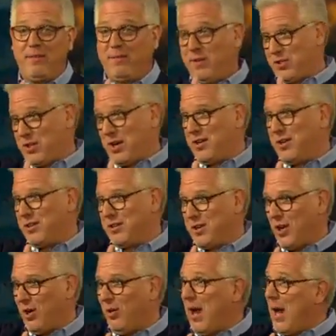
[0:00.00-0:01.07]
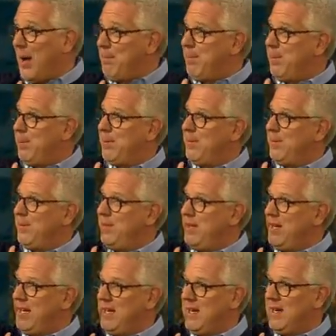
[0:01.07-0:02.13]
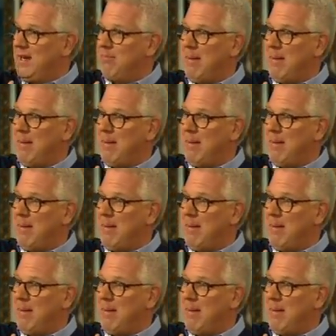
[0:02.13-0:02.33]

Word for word: If you started to go up the uh,